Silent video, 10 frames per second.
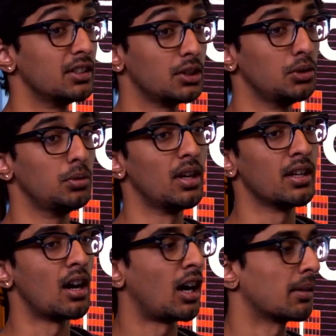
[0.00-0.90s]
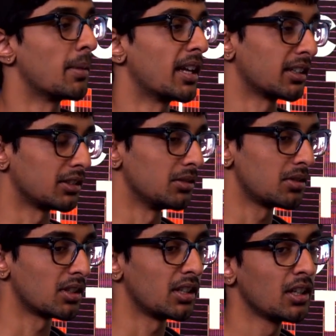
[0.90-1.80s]
two, an automatic news
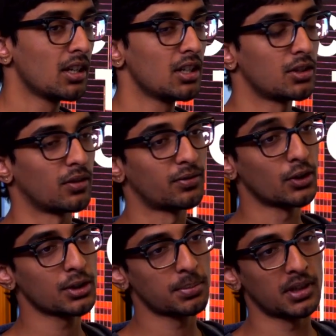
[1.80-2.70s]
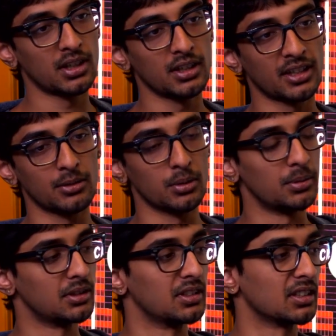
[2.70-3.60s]
site. So the first part that we're
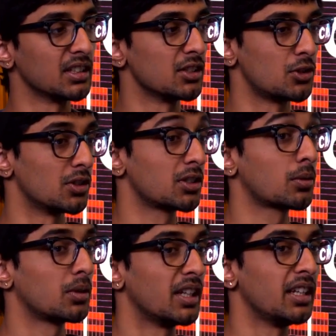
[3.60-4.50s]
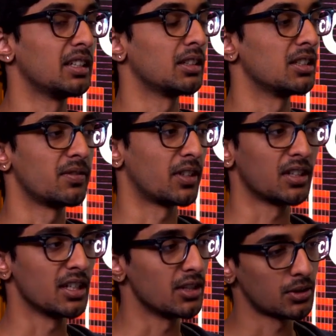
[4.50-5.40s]
building is just creating these
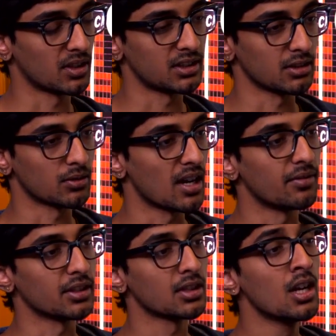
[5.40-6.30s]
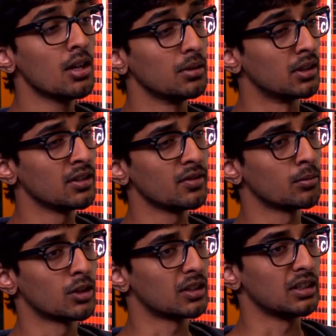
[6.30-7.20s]
very interesting graphics. We don't even
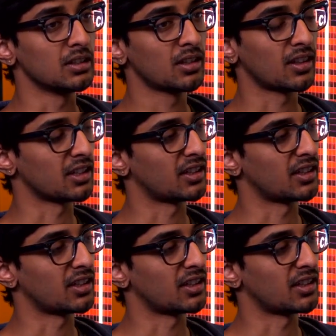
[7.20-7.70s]
really think